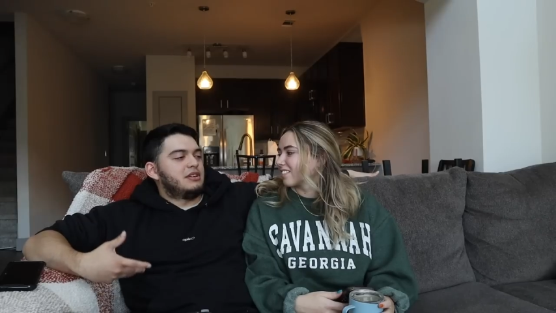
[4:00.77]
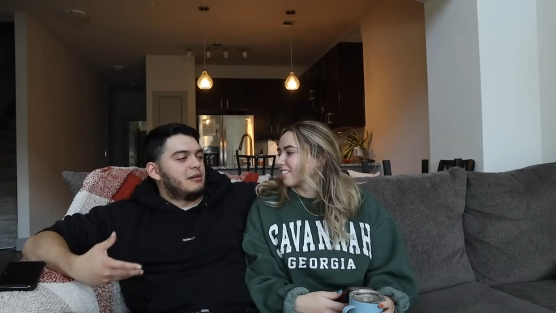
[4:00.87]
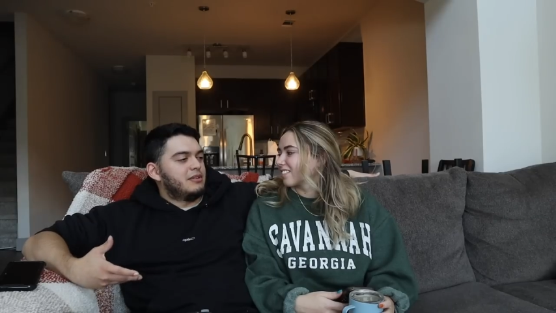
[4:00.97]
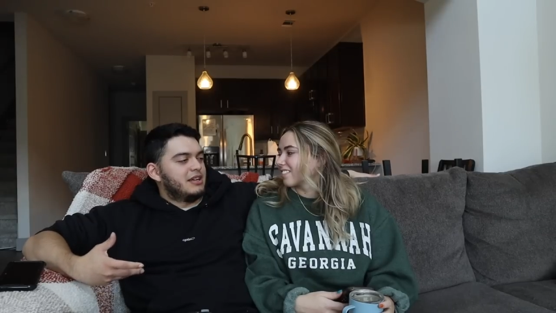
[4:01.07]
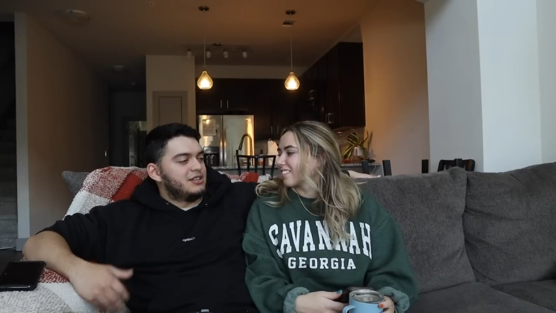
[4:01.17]
Speaker 1: an
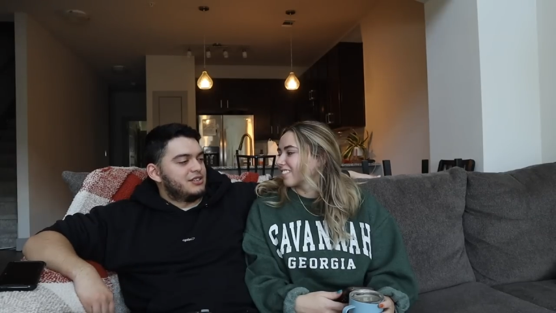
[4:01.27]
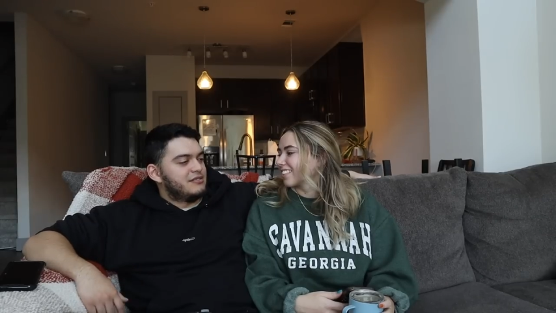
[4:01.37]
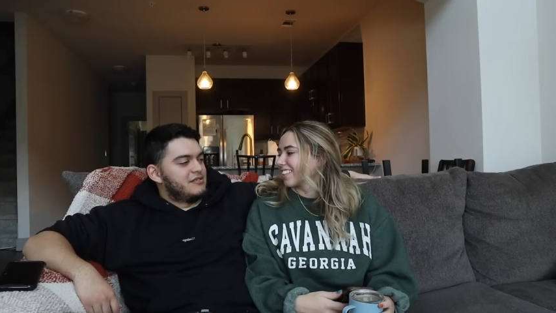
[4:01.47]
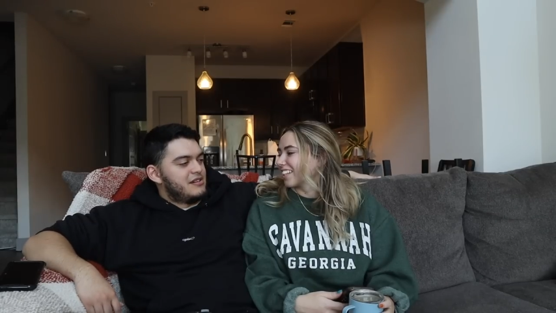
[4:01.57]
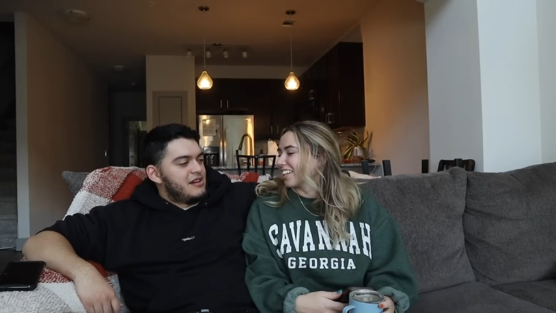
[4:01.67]

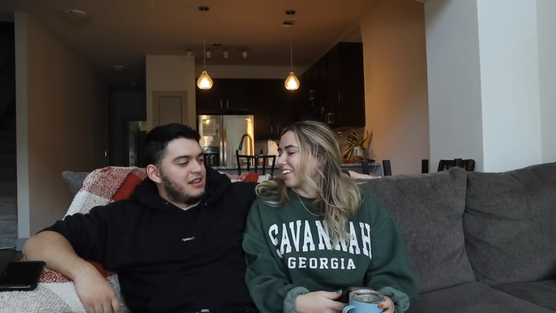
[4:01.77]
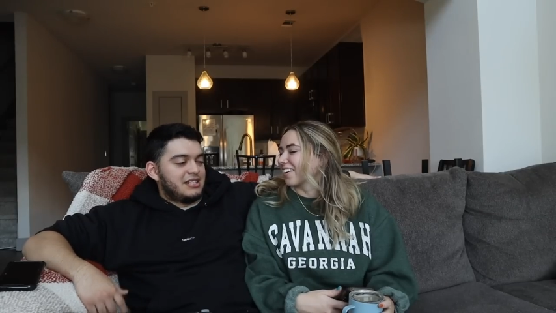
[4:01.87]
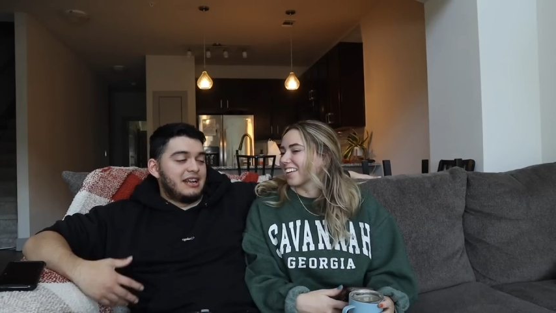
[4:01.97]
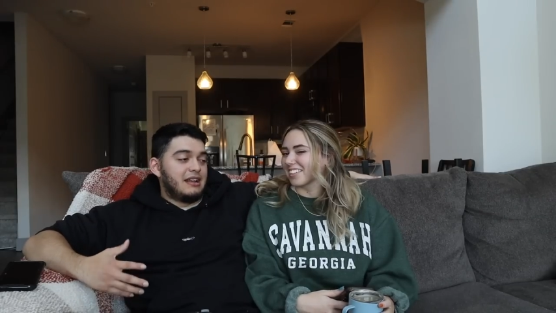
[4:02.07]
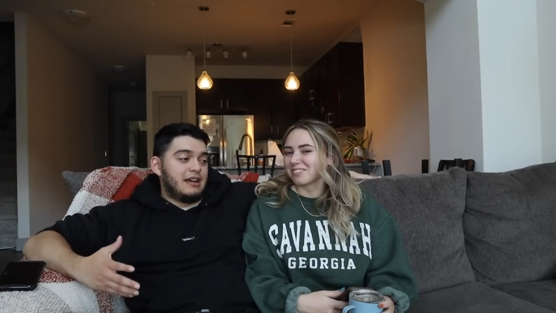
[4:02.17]
obligation. And mm.
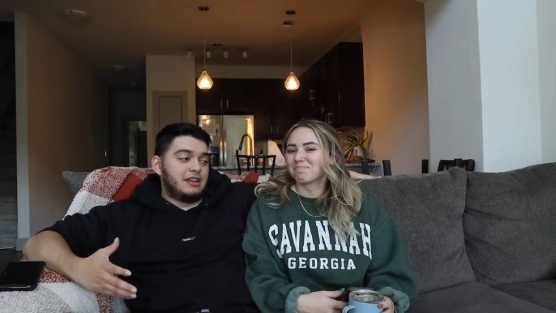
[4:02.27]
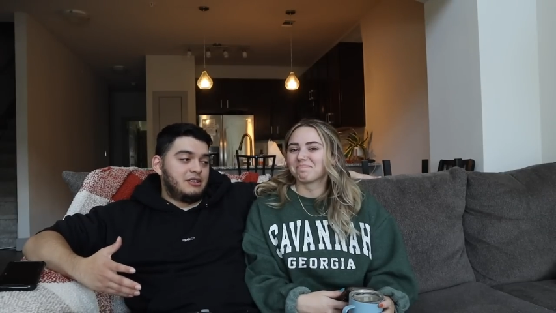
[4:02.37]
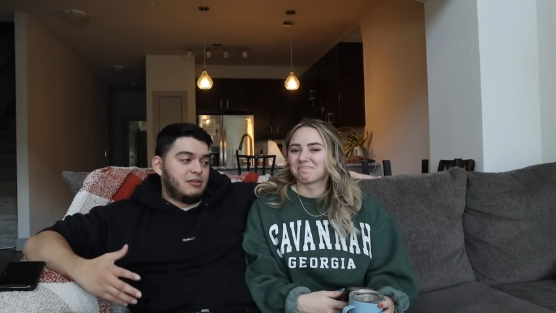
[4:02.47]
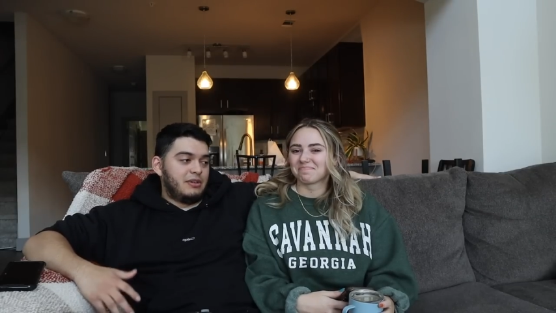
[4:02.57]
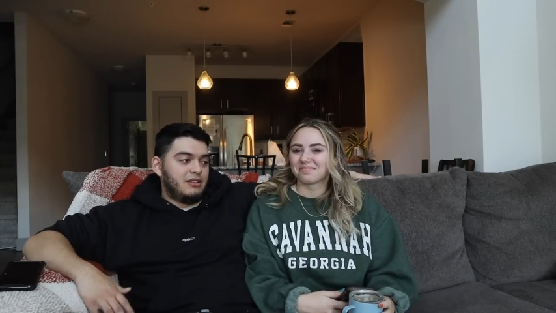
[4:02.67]
said I didn't like
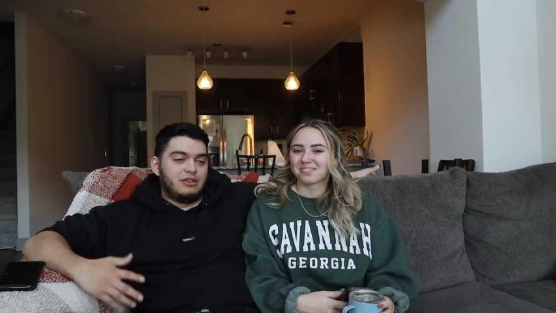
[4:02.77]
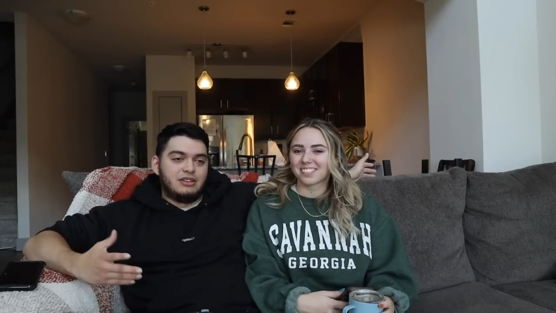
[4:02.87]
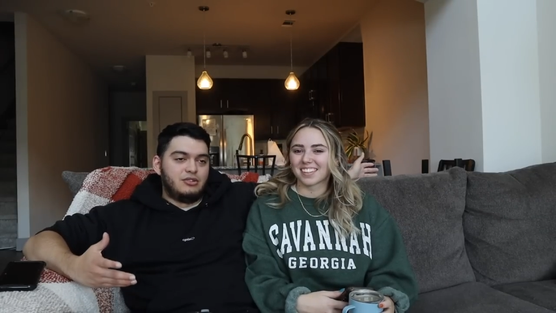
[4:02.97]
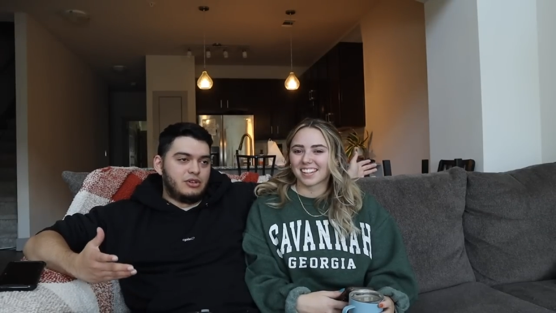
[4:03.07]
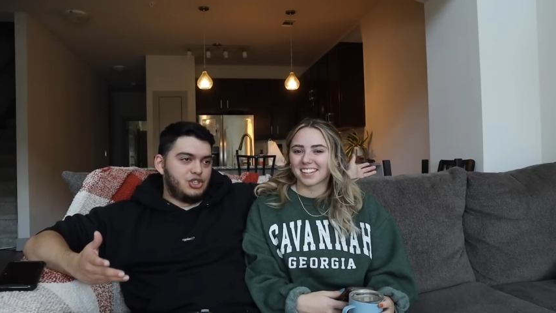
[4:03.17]
to. I mean, you
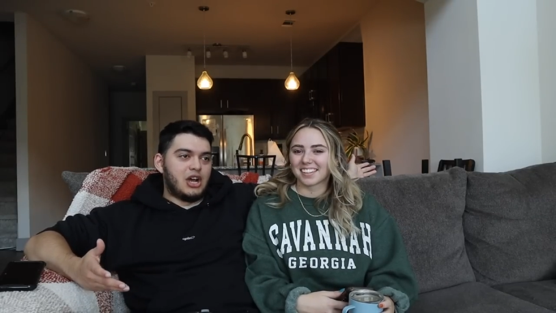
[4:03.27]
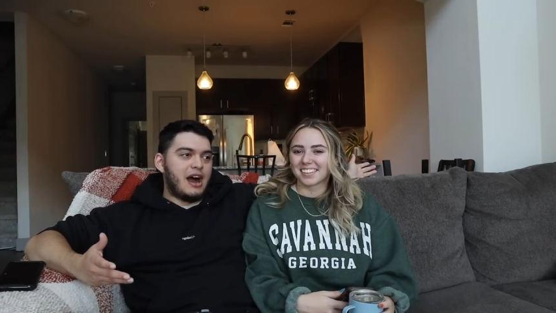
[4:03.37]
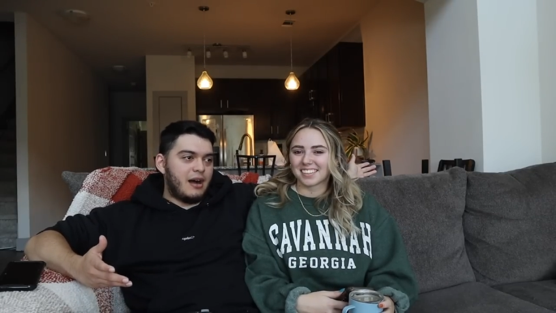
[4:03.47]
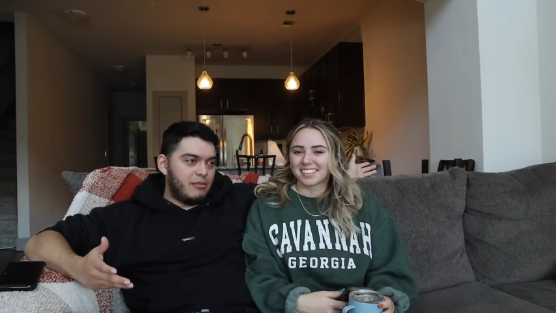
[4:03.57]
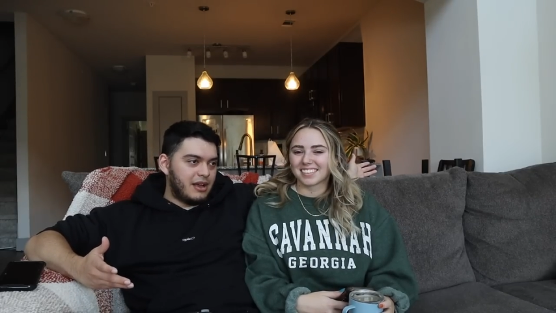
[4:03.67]
can do a
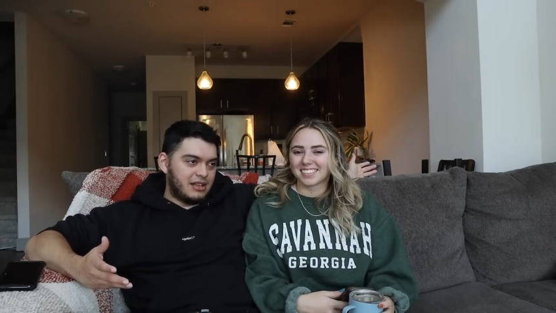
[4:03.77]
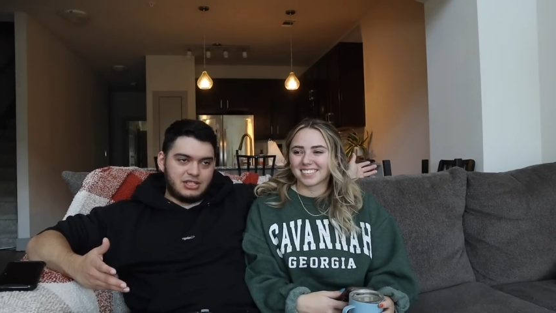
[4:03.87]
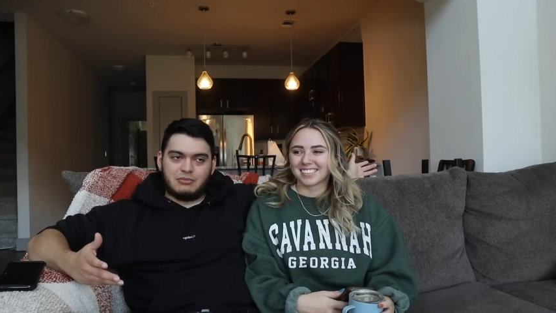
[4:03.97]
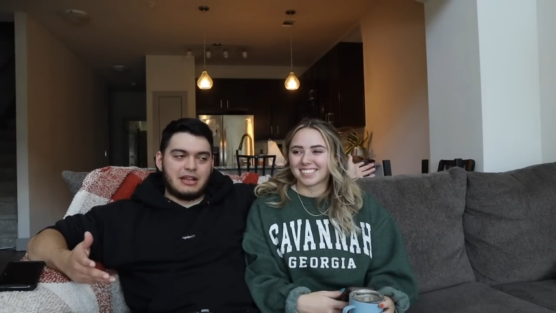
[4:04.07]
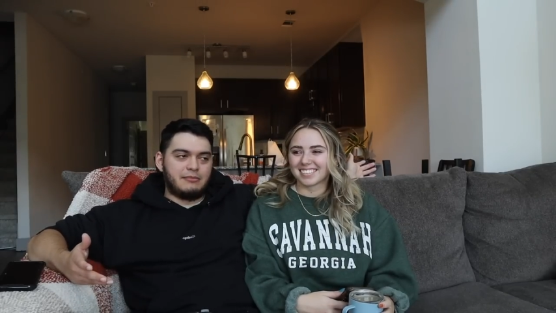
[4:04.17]
job and
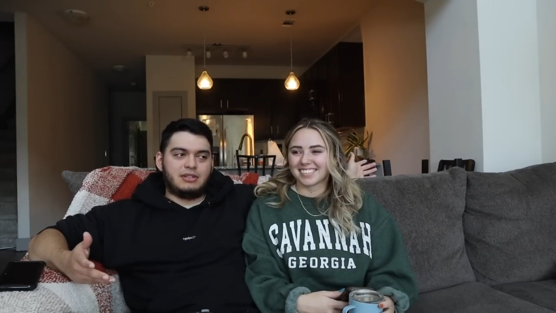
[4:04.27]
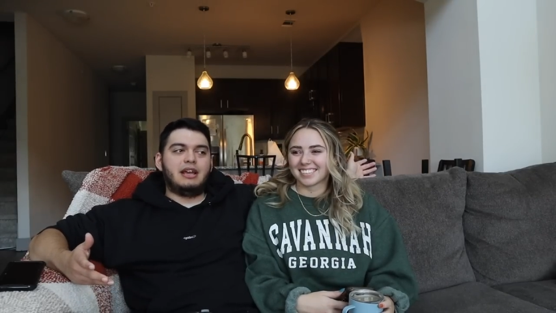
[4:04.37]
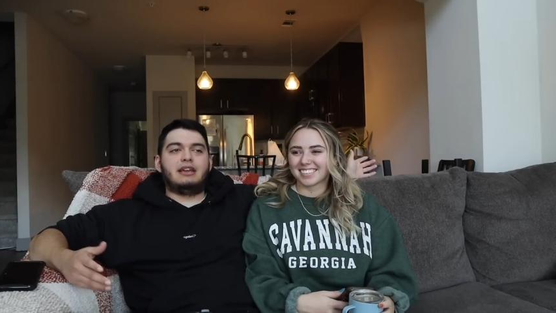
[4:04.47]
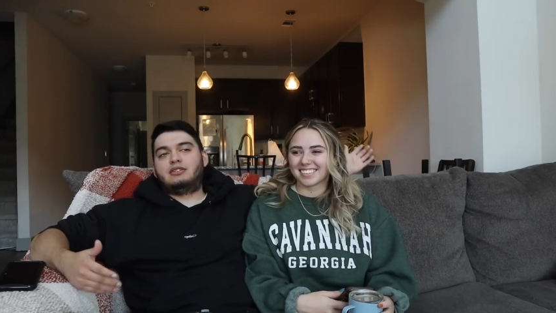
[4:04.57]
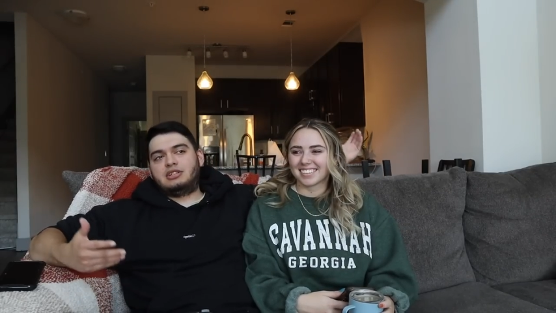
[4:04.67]
sometimes
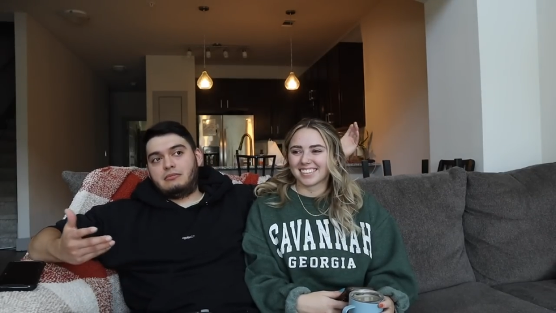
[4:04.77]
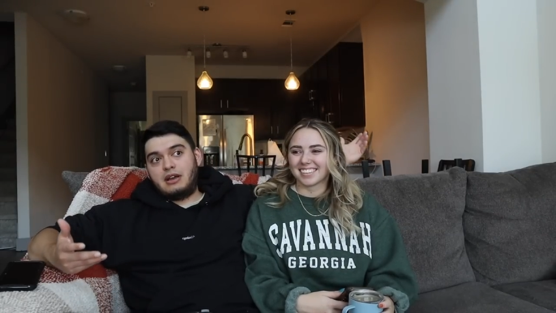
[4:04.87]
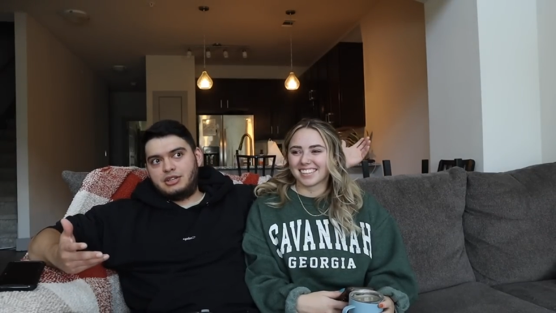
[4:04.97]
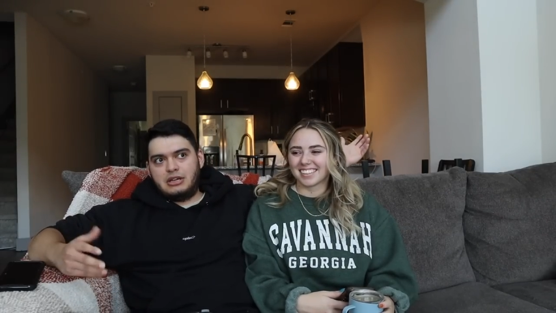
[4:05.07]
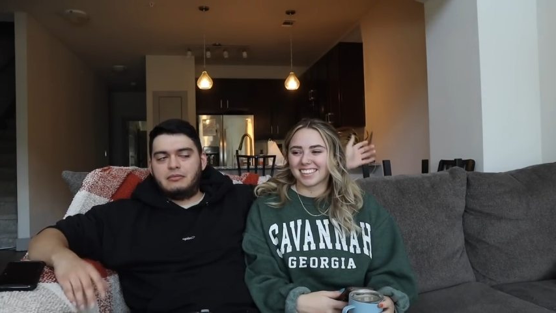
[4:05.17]
like it, just like
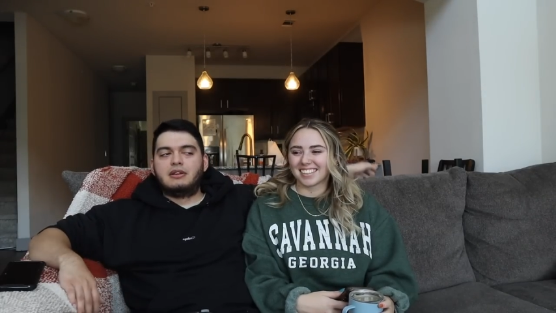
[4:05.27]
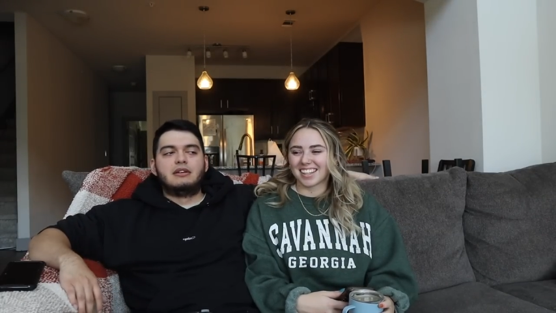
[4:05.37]
my job.